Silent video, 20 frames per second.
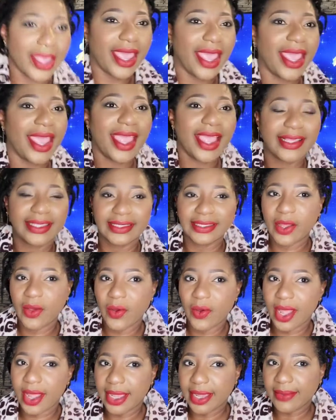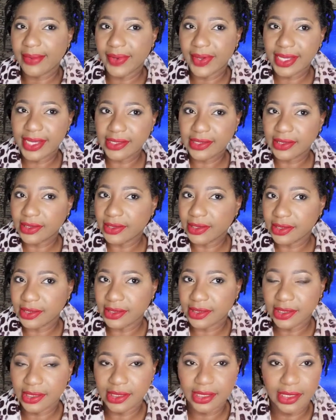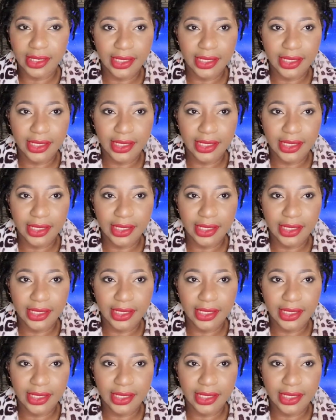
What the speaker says: Okay, so I am going to...